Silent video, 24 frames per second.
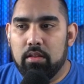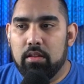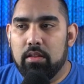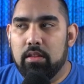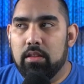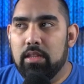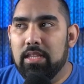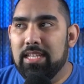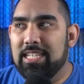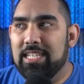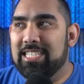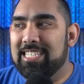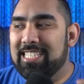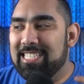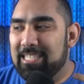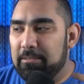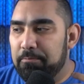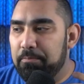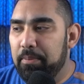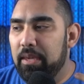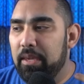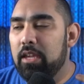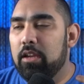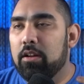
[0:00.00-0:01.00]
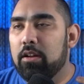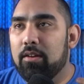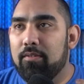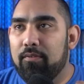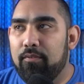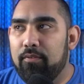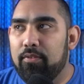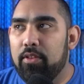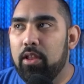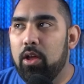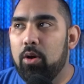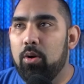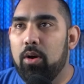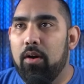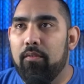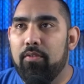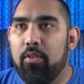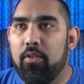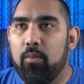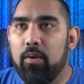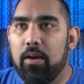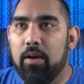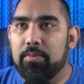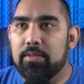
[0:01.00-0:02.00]
the speaker flow of the
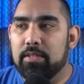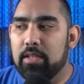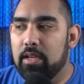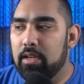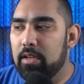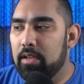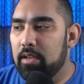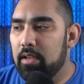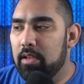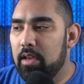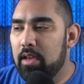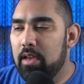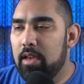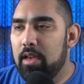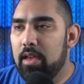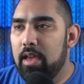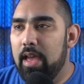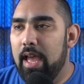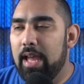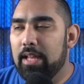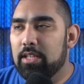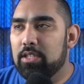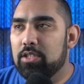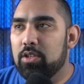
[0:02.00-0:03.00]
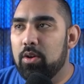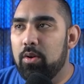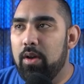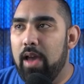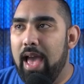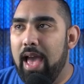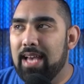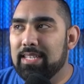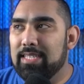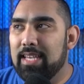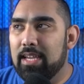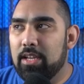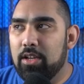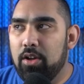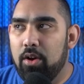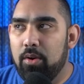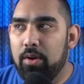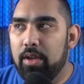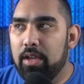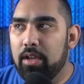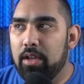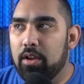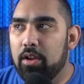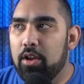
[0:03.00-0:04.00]
website. And so as I go
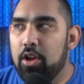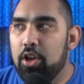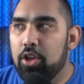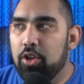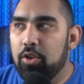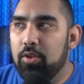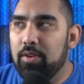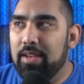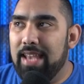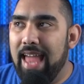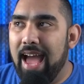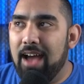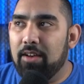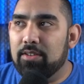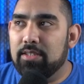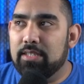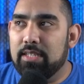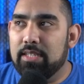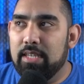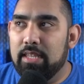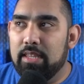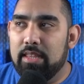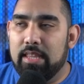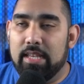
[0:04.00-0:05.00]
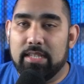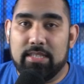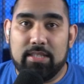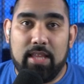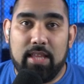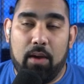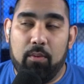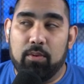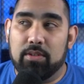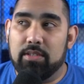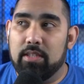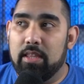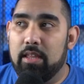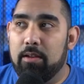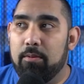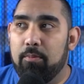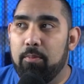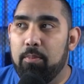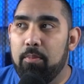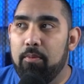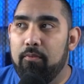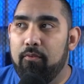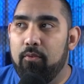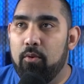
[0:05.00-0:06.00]
here, you now see this that wasn't there
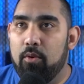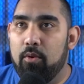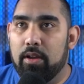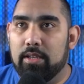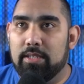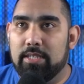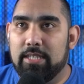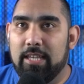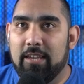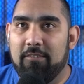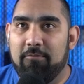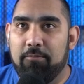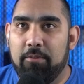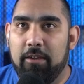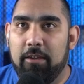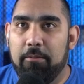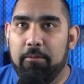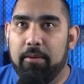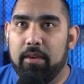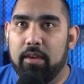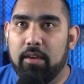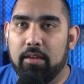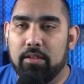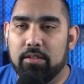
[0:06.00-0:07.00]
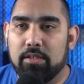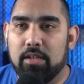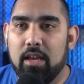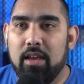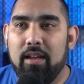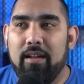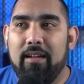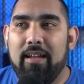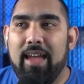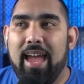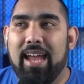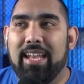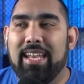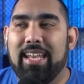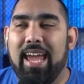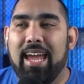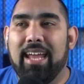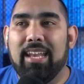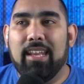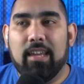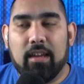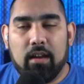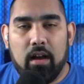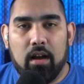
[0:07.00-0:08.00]
before, a C F P page. And
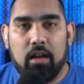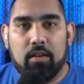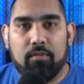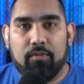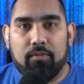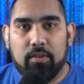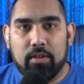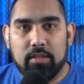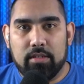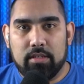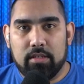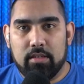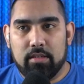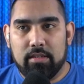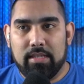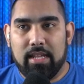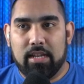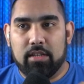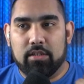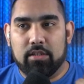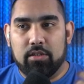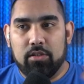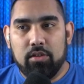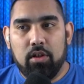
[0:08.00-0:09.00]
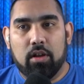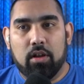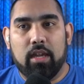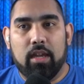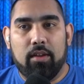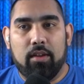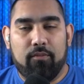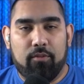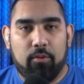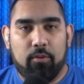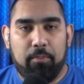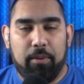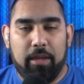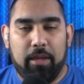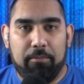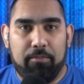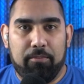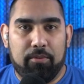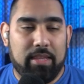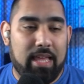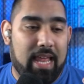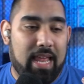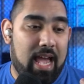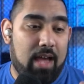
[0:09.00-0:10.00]
any conference that is looking for people
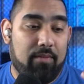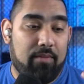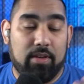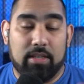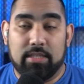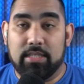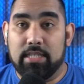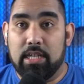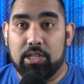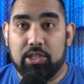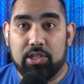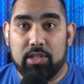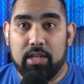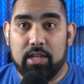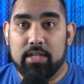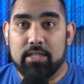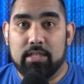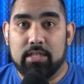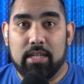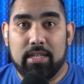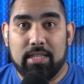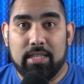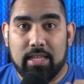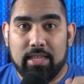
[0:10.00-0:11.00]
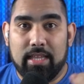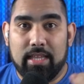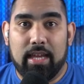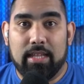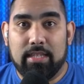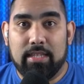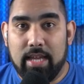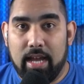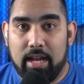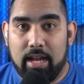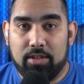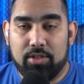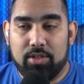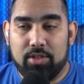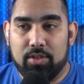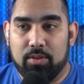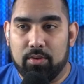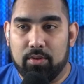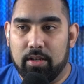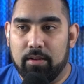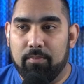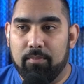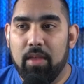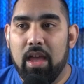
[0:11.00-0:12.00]
that have a Sessionized link that they attach to
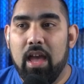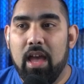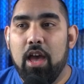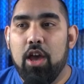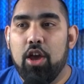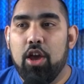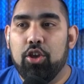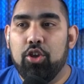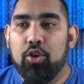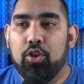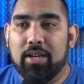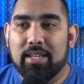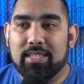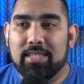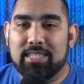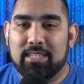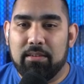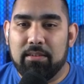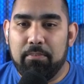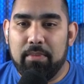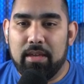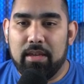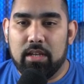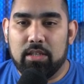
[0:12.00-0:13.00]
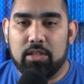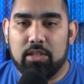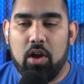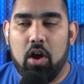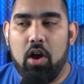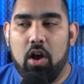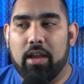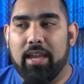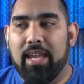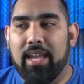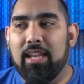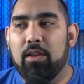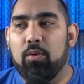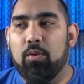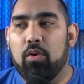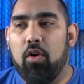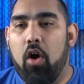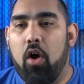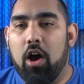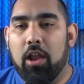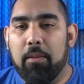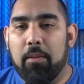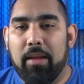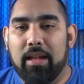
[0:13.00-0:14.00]
it, you can submit a talk and it will
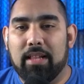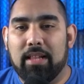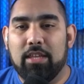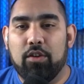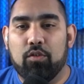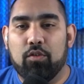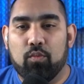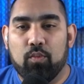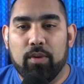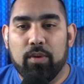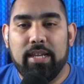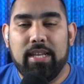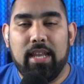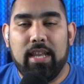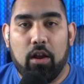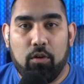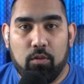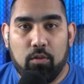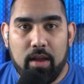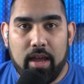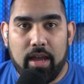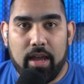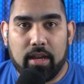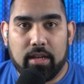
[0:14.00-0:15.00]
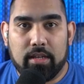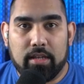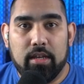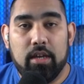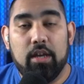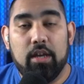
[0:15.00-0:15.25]
automatically redirect